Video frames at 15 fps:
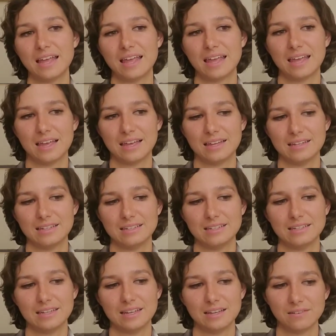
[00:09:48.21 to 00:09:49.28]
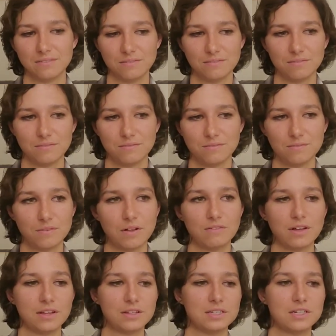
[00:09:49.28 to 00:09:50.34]
And while
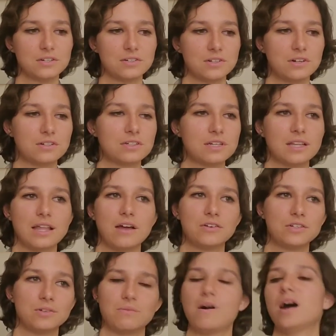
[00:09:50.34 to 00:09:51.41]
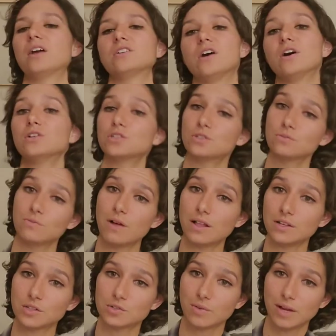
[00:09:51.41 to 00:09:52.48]
volunteers aren't allowed to walk dogs while
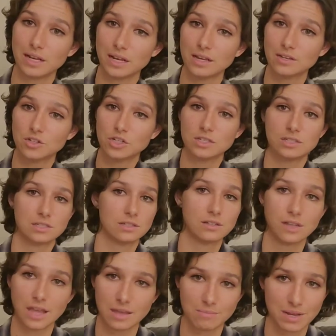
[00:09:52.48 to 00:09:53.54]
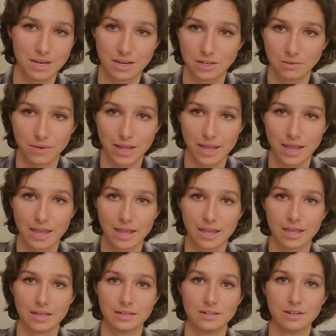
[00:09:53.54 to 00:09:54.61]
it's raining, she still came in anyway
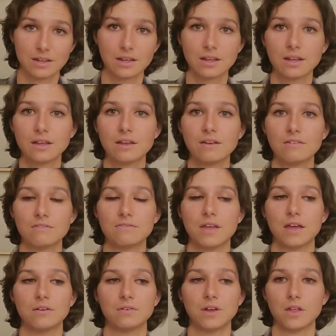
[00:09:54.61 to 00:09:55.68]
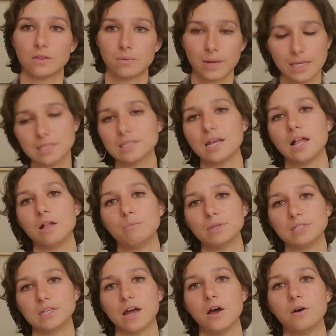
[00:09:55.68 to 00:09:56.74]
and found other ways to help
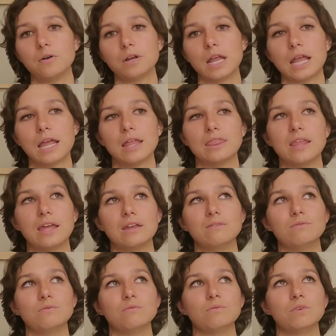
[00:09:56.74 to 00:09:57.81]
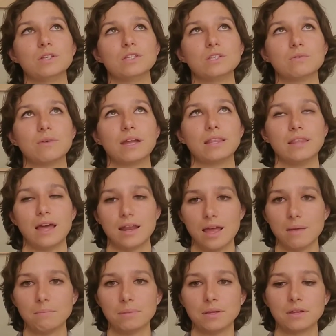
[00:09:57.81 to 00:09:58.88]
us out. And then once the rain let
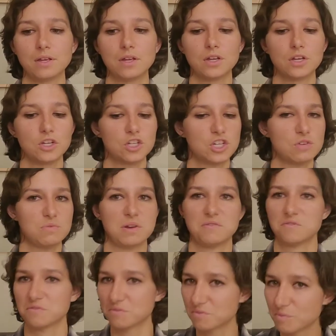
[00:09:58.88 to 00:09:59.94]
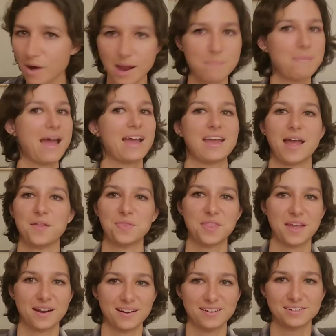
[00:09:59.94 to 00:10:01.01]
up, she went right back out
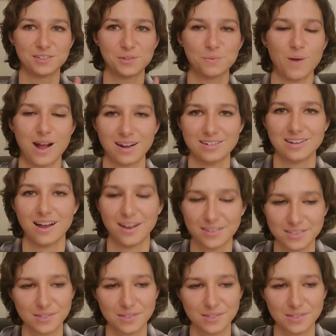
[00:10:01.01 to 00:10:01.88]
there to walk dogs.